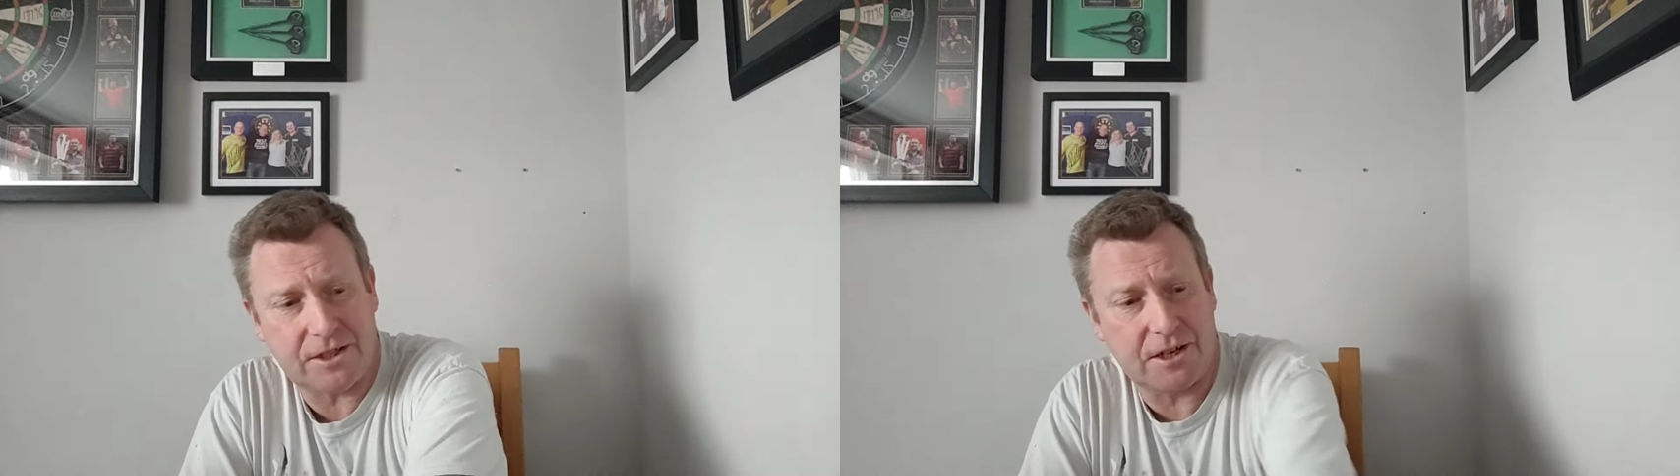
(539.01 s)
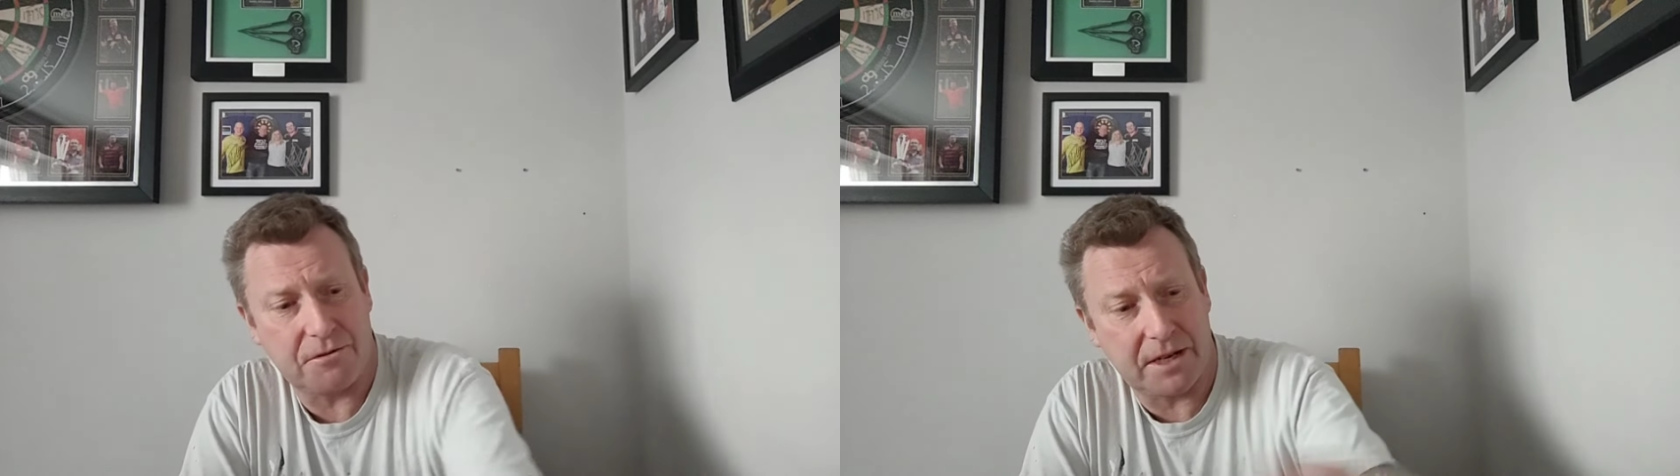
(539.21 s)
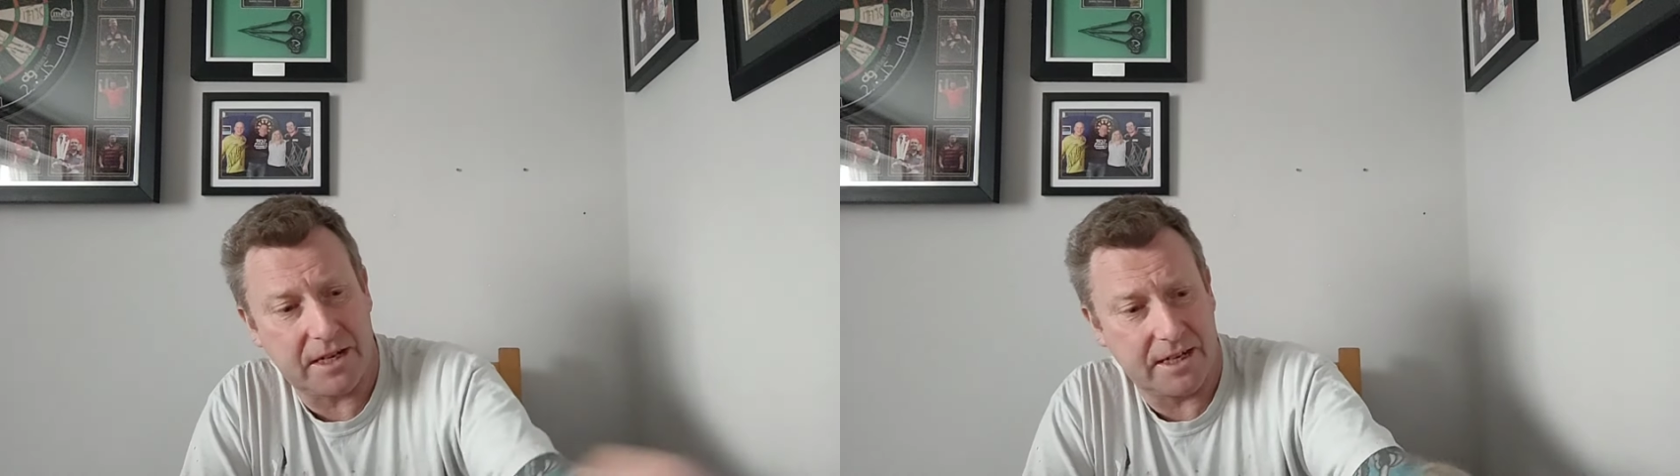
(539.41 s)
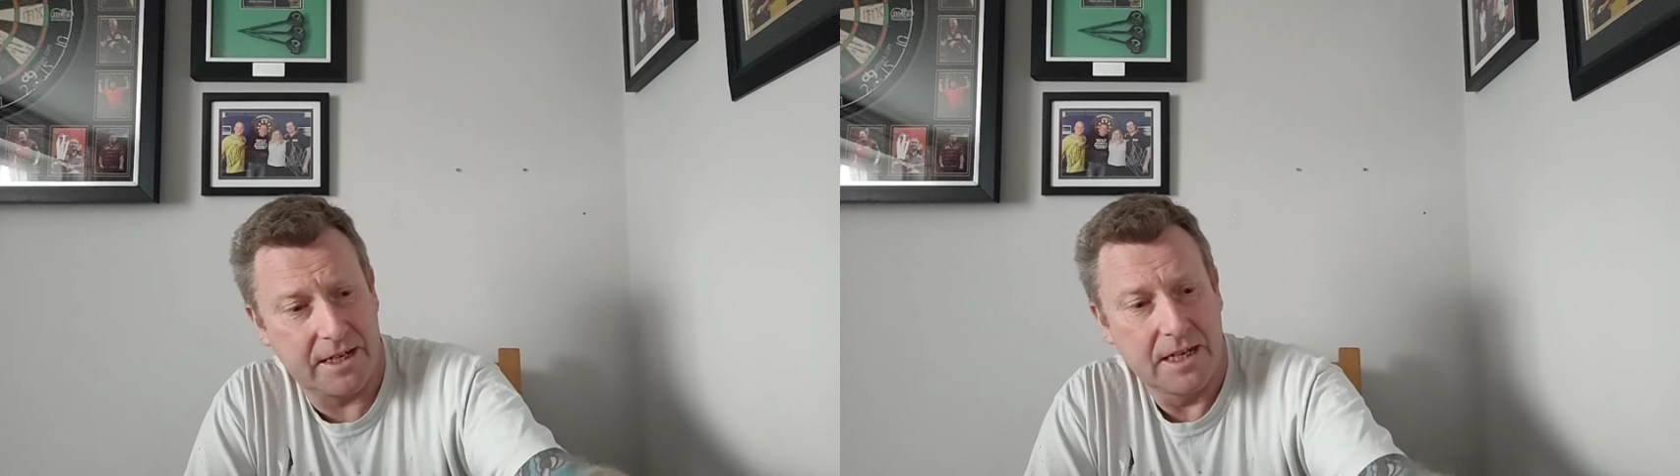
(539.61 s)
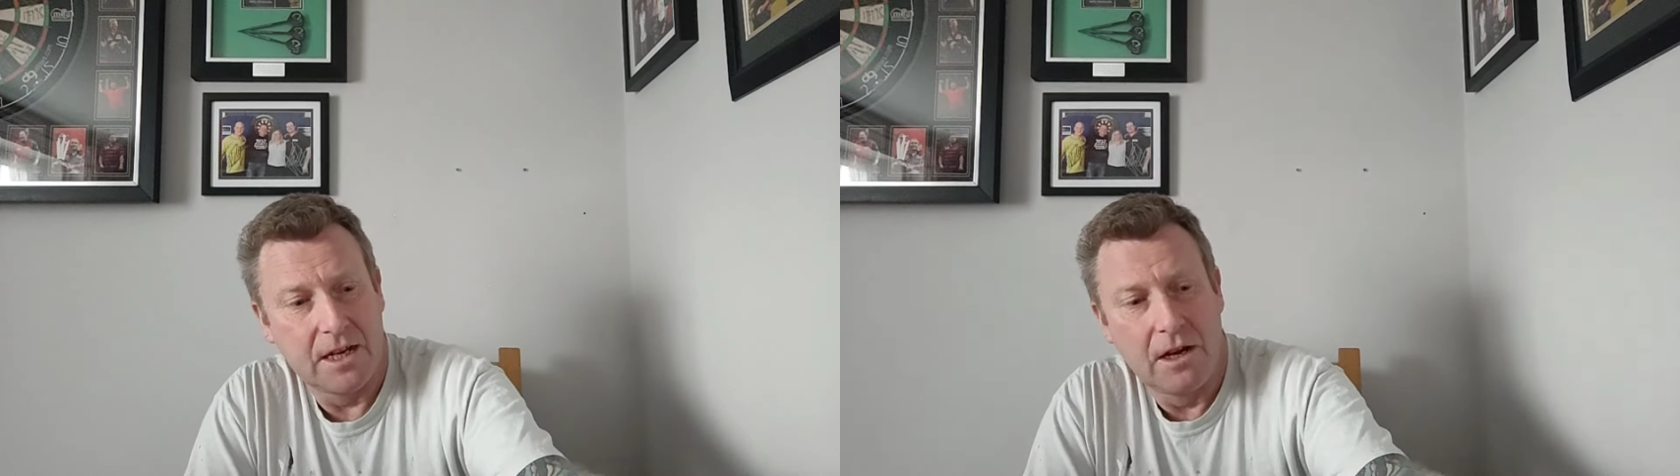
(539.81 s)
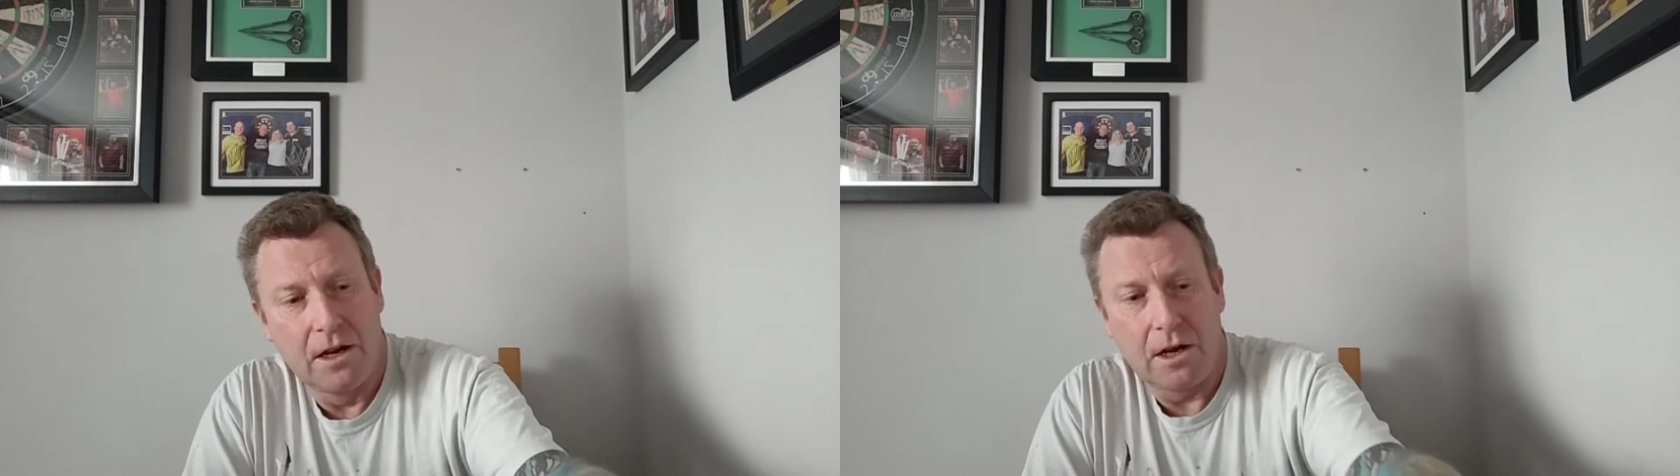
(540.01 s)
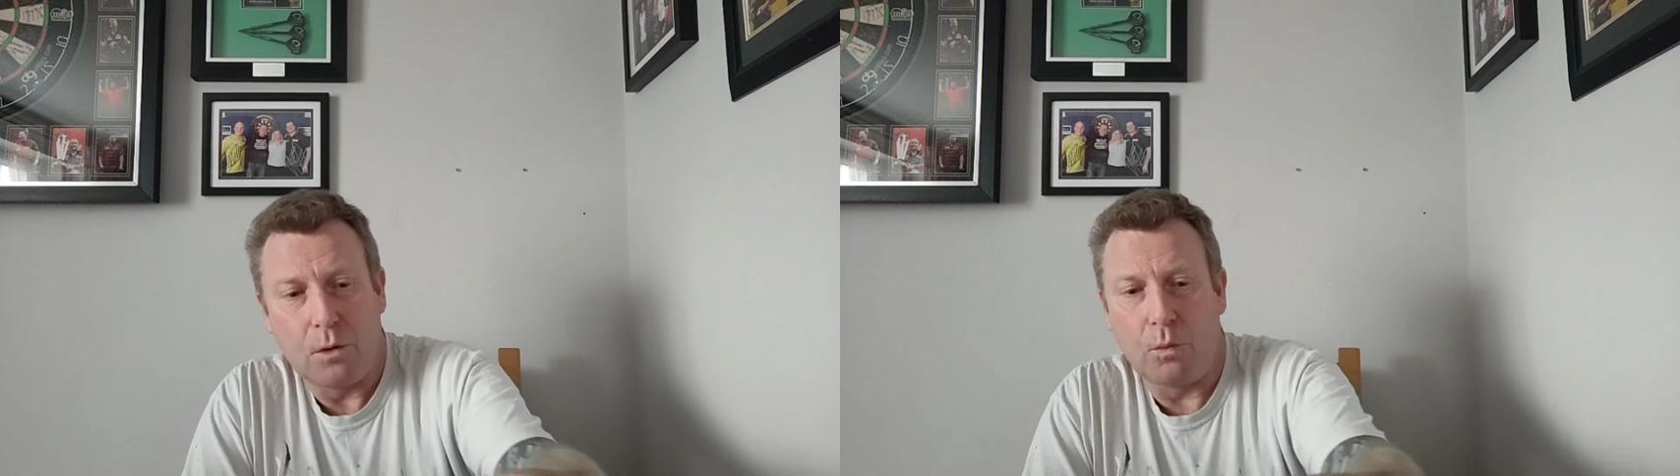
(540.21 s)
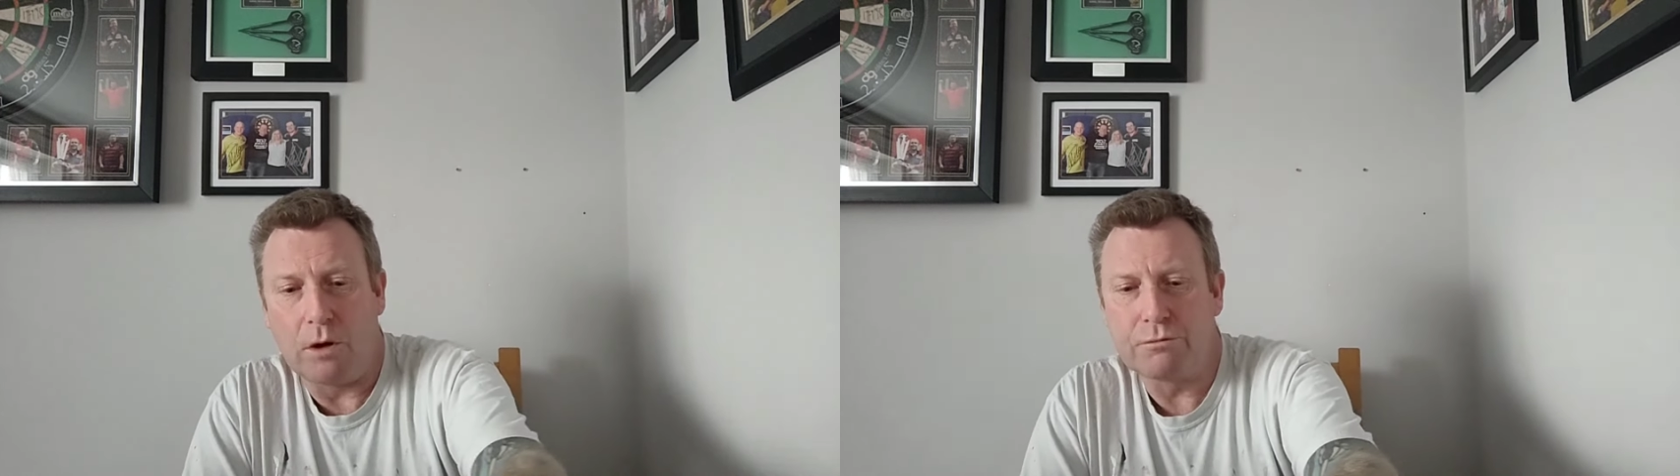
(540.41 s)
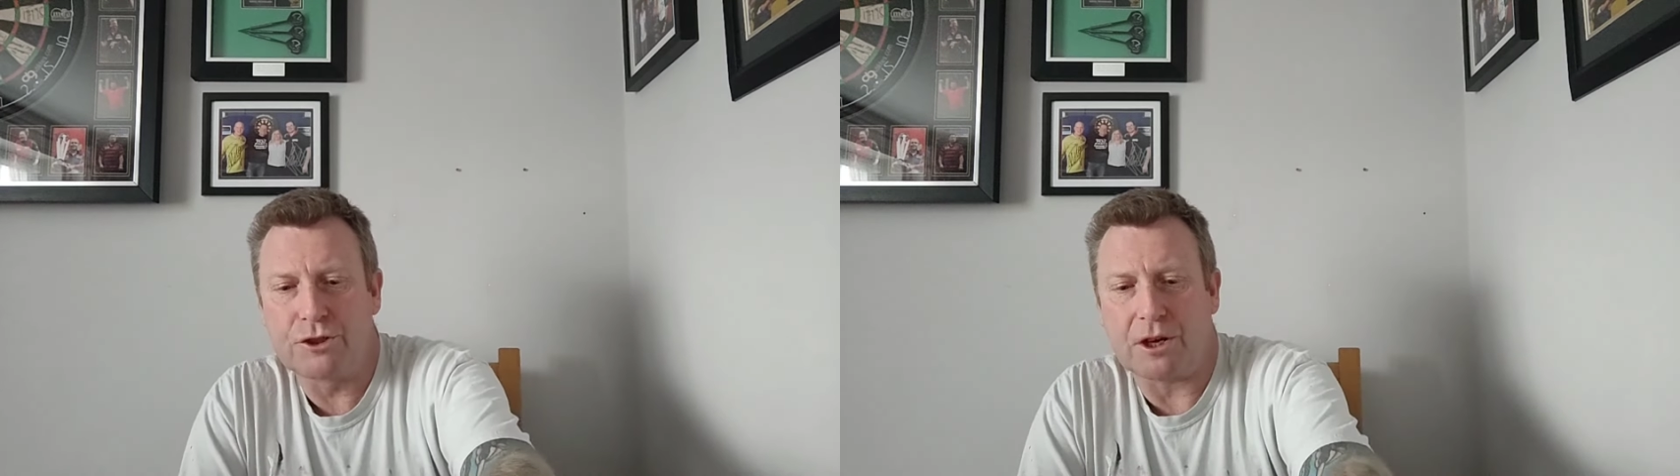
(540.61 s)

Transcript: So uh, Wold